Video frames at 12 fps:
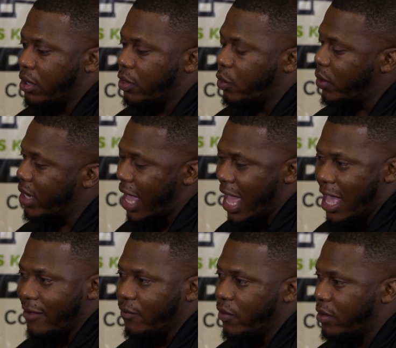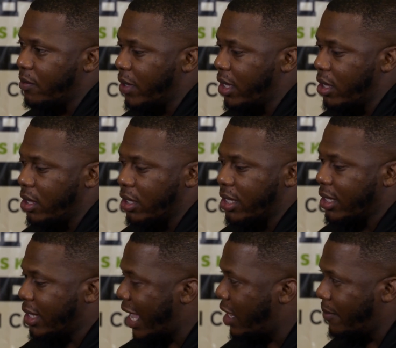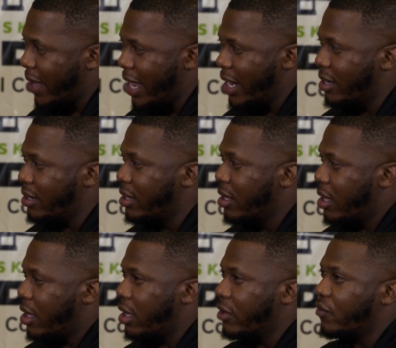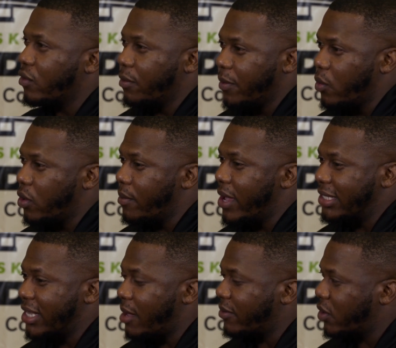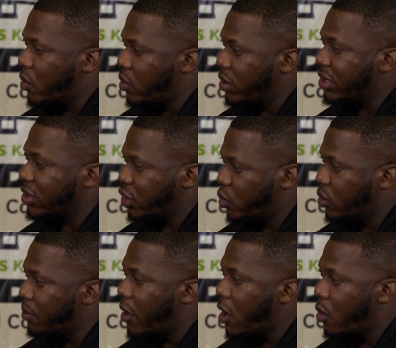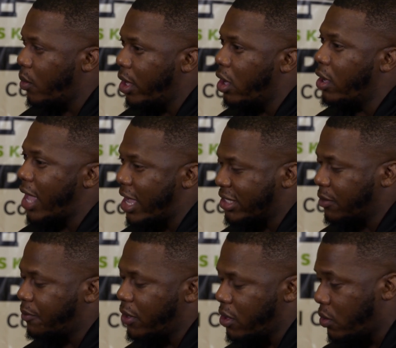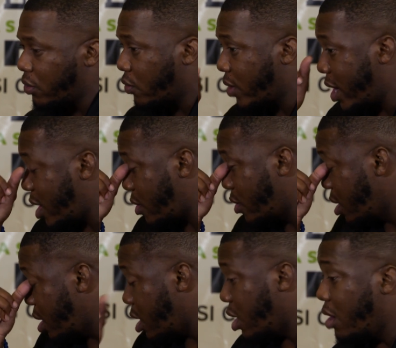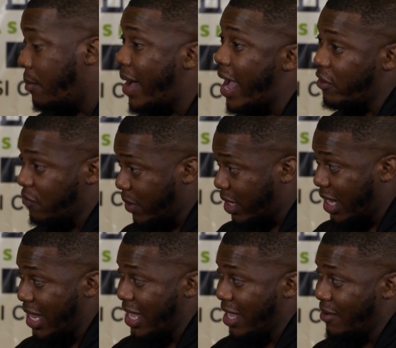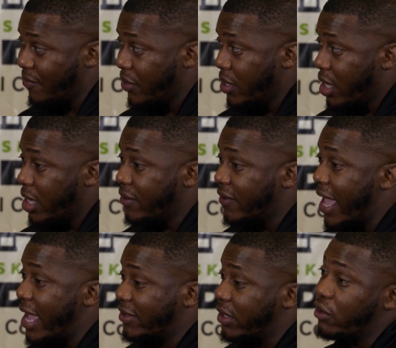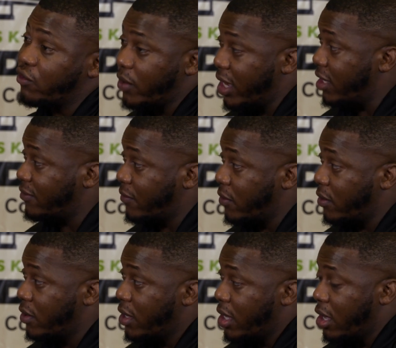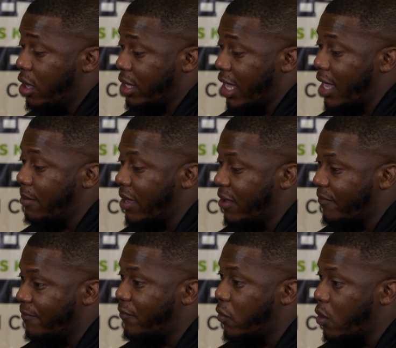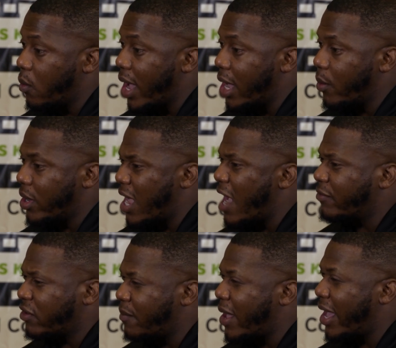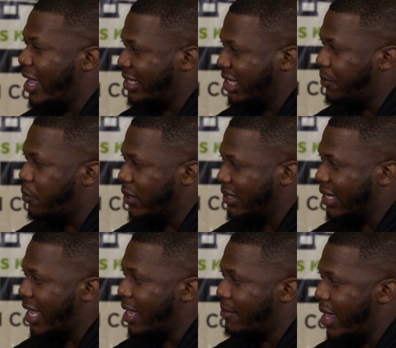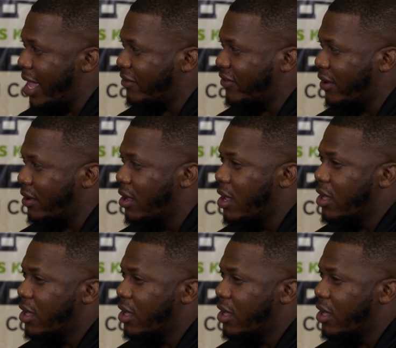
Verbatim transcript: three I have with me: uh, Caleb Hayden, uh, he's going to be one of my top scorers. Can shoot the ball well. Actually, put it on the ground. Uh, Miles McLean. He's actually a transfer, uh, came in from Fort White where he averaged about 18 points a game last year.